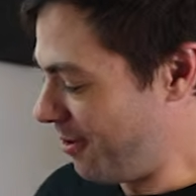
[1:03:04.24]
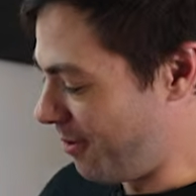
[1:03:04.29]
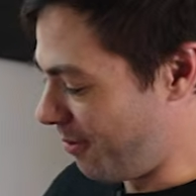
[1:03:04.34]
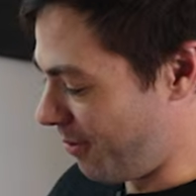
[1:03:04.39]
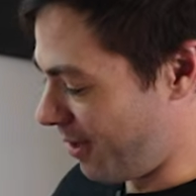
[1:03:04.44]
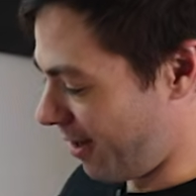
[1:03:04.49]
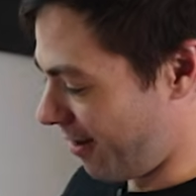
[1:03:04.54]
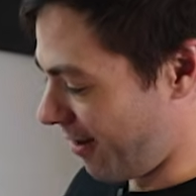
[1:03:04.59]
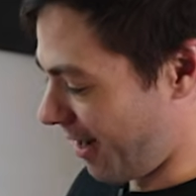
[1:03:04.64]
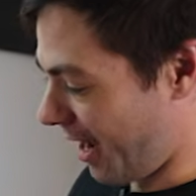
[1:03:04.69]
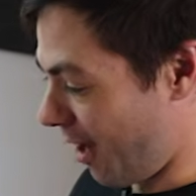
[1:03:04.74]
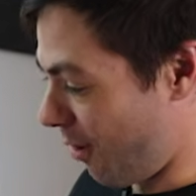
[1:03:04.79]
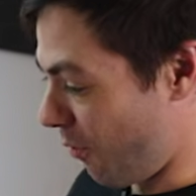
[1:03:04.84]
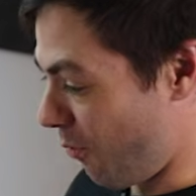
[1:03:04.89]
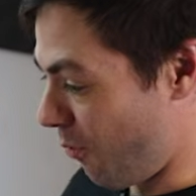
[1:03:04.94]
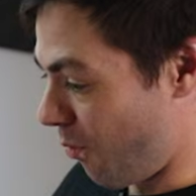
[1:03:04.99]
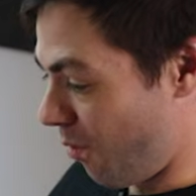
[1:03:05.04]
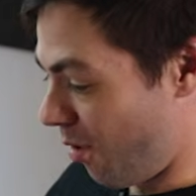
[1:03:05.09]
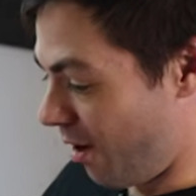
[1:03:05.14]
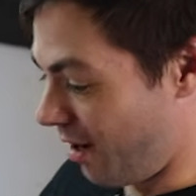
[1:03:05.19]
We are now
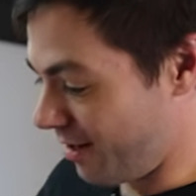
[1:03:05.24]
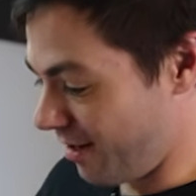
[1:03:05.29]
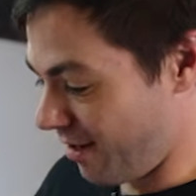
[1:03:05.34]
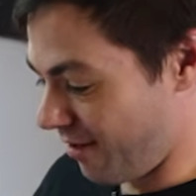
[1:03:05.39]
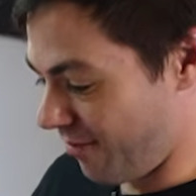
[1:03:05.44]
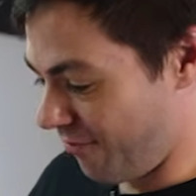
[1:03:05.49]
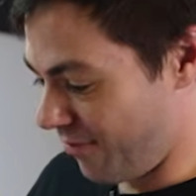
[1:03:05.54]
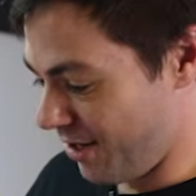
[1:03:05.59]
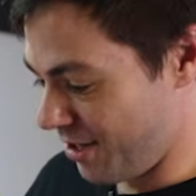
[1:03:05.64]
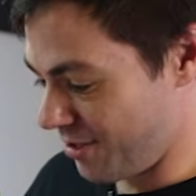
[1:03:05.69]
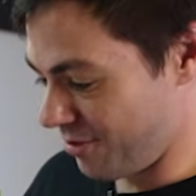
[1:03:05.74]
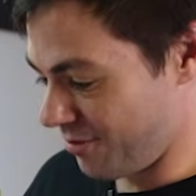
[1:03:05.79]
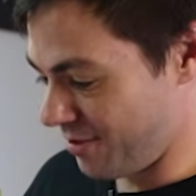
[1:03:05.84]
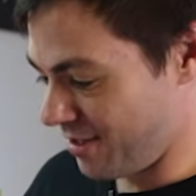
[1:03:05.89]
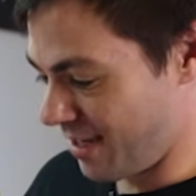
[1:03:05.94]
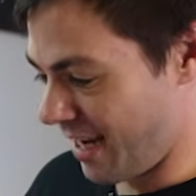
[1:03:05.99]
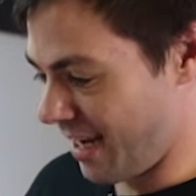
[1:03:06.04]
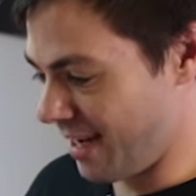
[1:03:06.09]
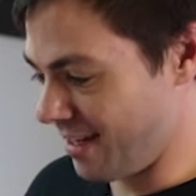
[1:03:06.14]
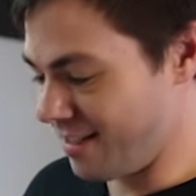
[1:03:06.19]
1 official
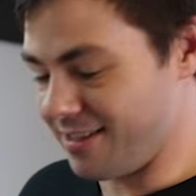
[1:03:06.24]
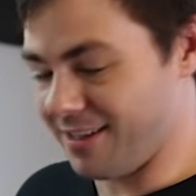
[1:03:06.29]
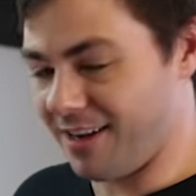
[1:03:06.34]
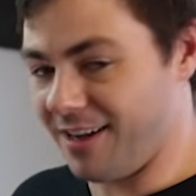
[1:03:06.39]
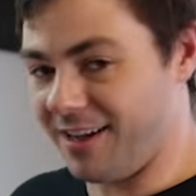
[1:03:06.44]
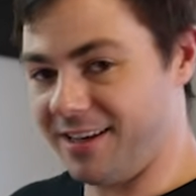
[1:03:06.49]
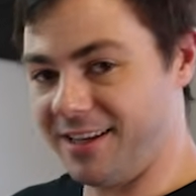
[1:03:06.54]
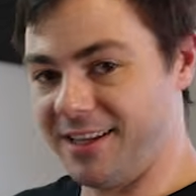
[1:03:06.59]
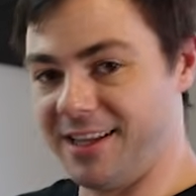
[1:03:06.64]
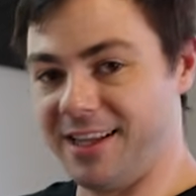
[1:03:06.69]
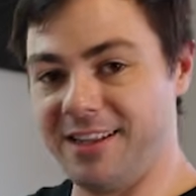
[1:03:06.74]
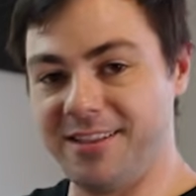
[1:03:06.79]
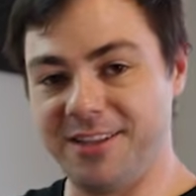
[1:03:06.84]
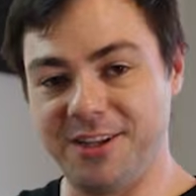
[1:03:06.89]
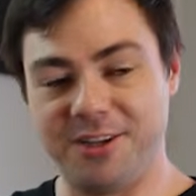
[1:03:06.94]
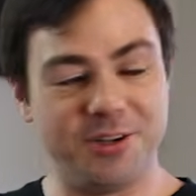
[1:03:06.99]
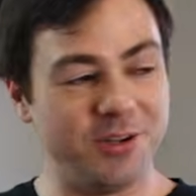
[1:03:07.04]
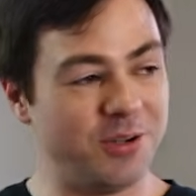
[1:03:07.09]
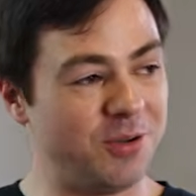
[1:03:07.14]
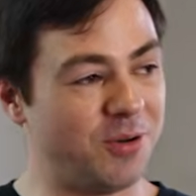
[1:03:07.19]
tank done in
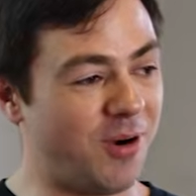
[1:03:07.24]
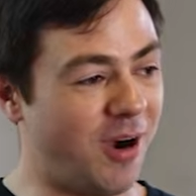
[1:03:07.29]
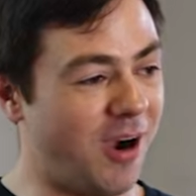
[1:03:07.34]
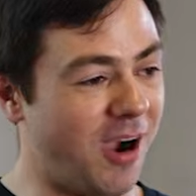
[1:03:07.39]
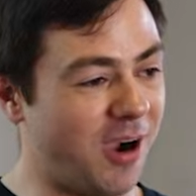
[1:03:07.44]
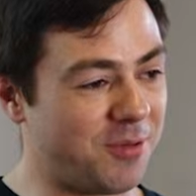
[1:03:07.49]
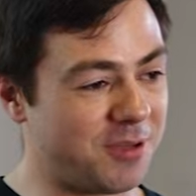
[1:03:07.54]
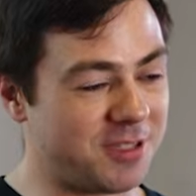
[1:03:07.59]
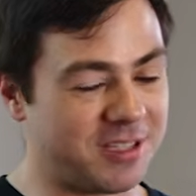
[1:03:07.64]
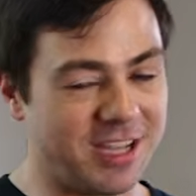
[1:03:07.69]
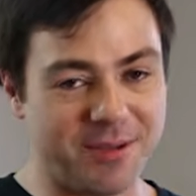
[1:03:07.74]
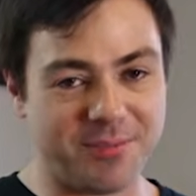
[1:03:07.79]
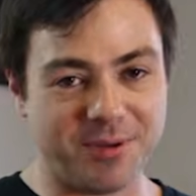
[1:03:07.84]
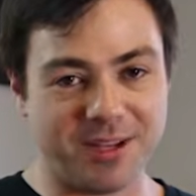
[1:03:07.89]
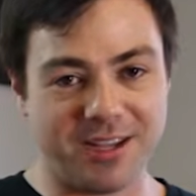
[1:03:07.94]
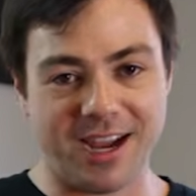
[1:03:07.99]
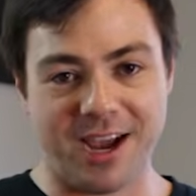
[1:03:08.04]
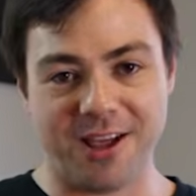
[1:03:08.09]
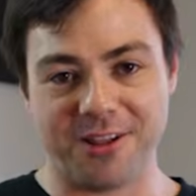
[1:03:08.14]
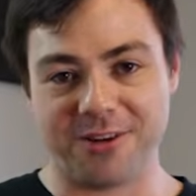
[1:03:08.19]
the new
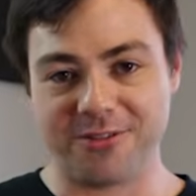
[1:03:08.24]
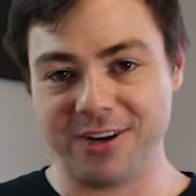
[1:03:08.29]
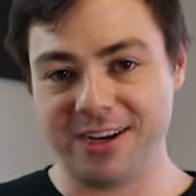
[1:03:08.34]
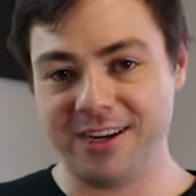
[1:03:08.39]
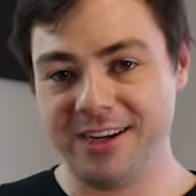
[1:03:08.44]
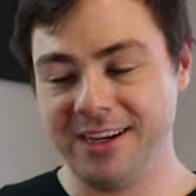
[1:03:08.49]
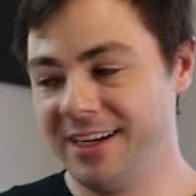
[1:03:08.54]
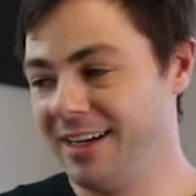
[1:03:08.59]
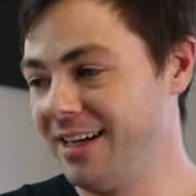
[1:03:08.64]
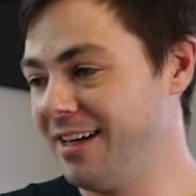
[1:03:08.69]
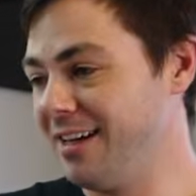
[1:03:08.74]
aquascaping gallery.